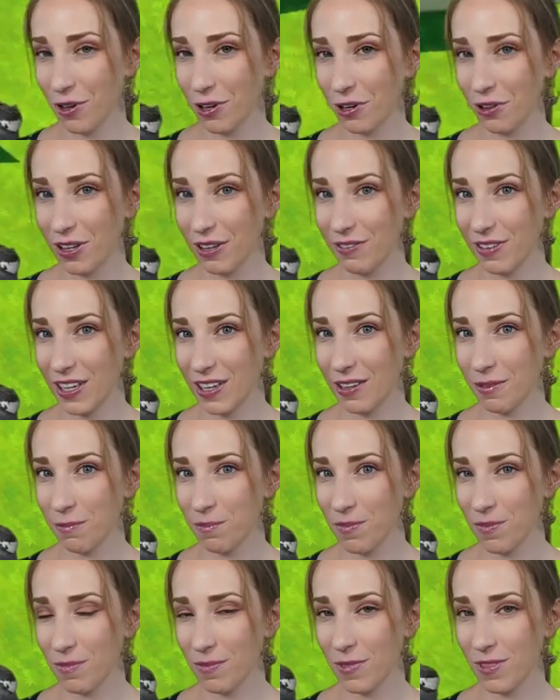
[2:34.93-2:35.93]
a living,
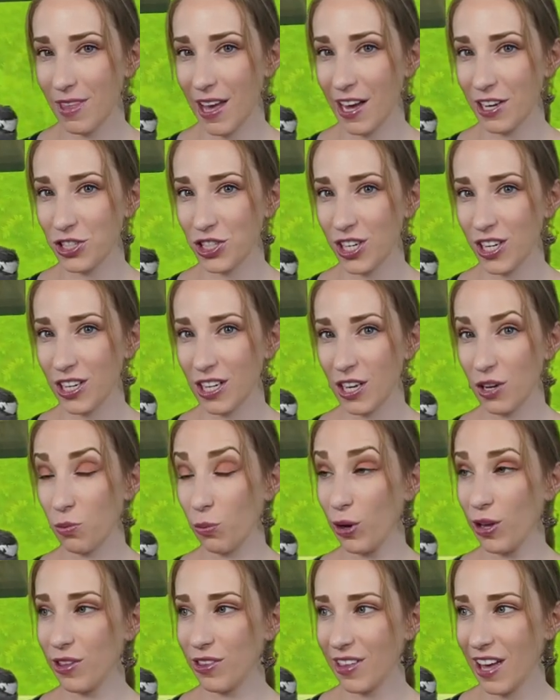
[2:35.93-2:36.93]
thatching and
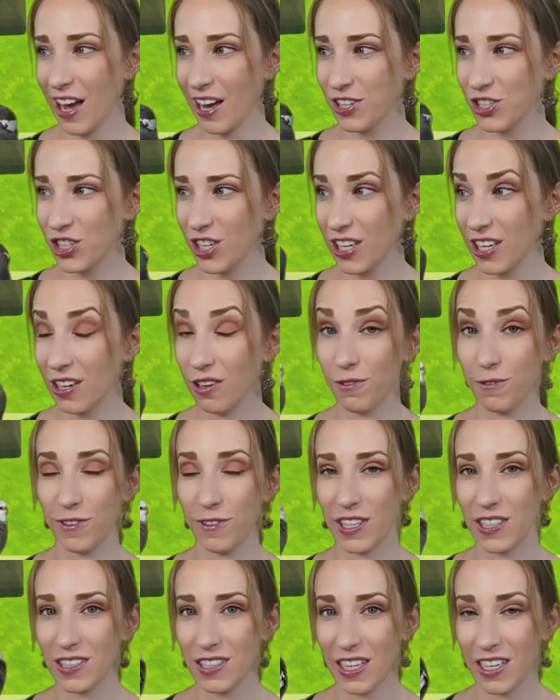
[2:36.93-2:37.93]
rethatching and
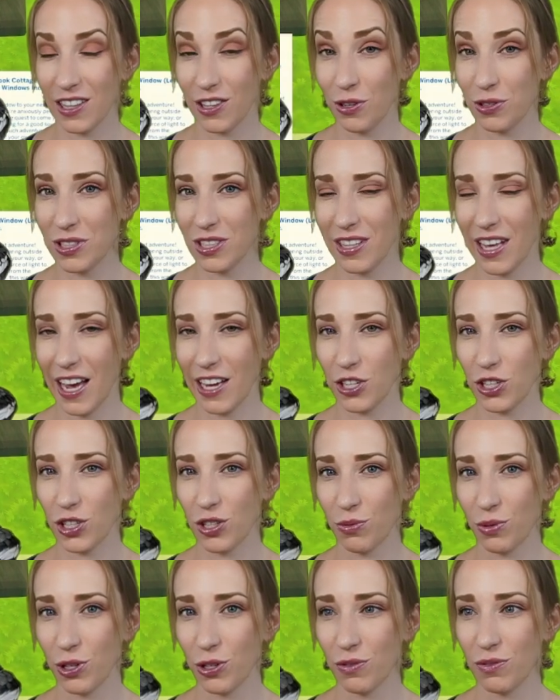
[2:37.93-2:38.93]
fixing those thatched
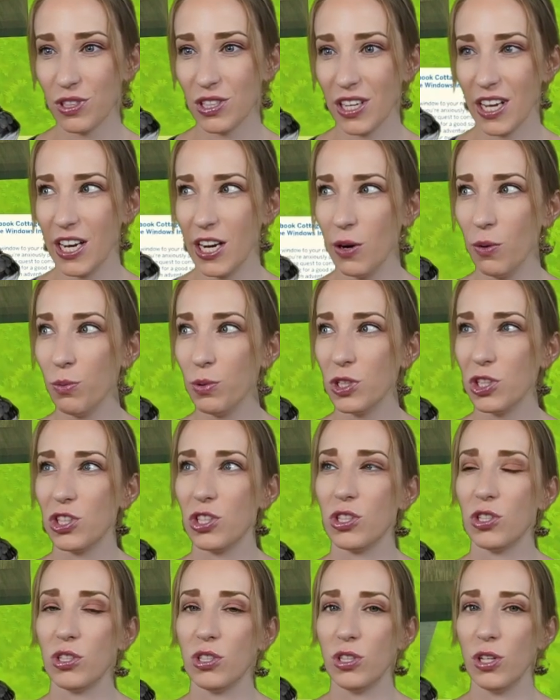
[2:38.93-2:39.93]
roofs, and it was
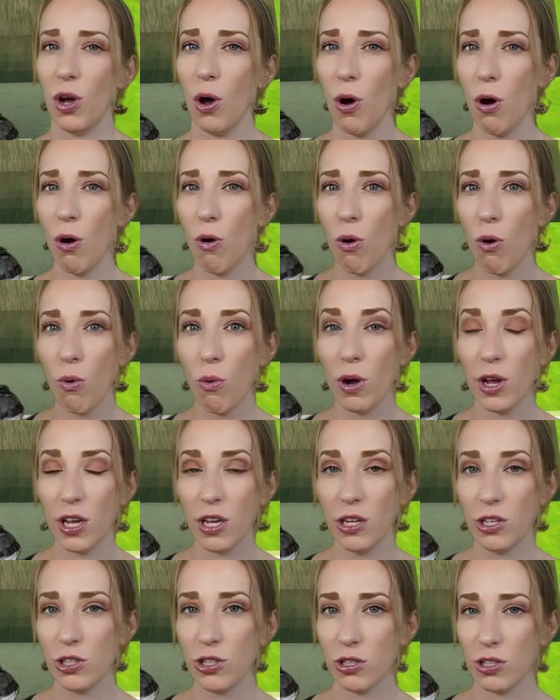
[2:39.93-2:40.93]
so
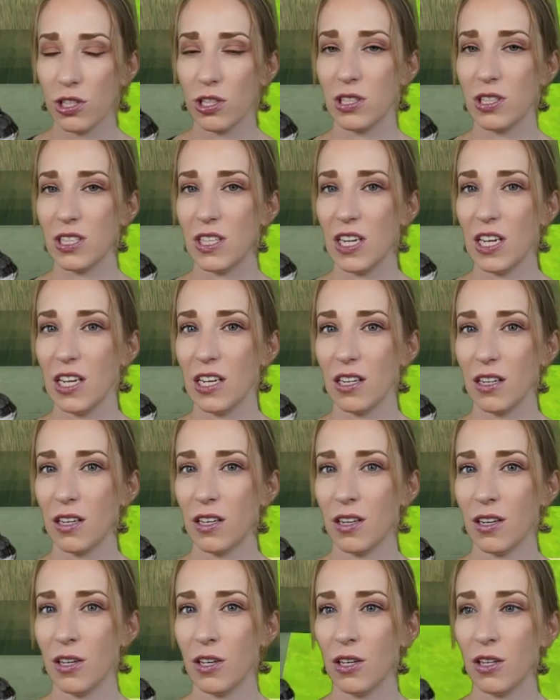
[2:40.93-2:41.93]
interesting.
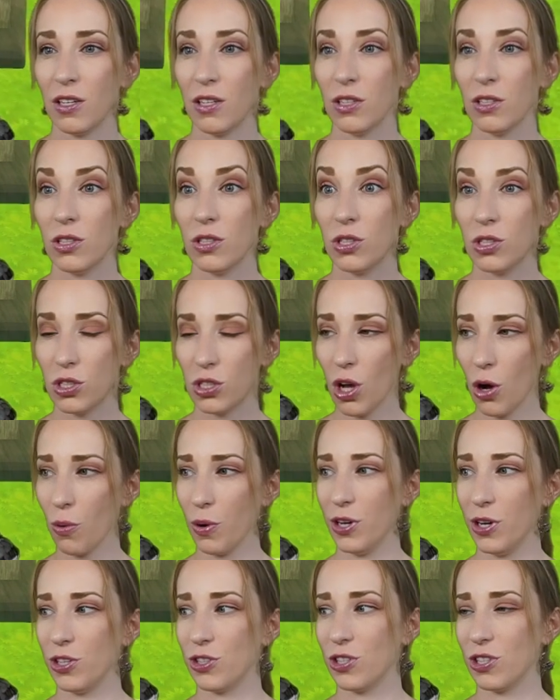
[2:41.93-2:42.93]

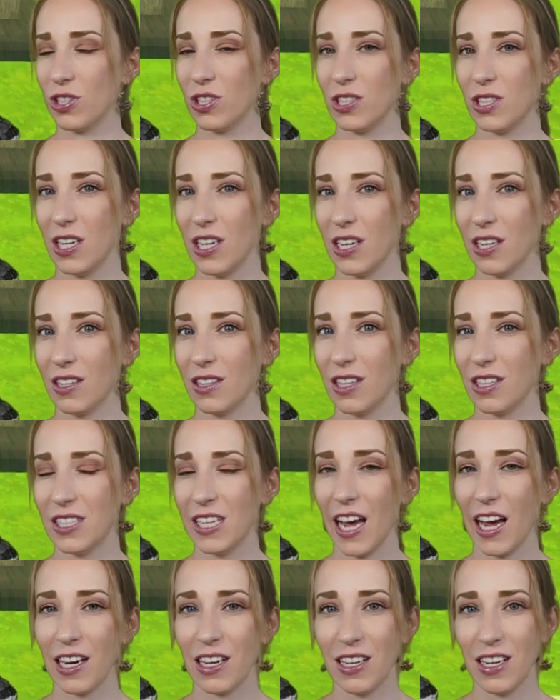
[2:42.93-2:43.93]
The
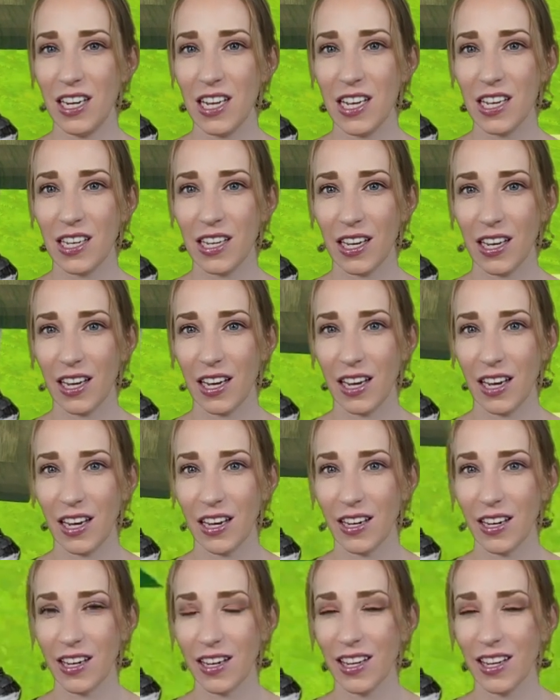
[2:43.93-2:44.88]
technique, and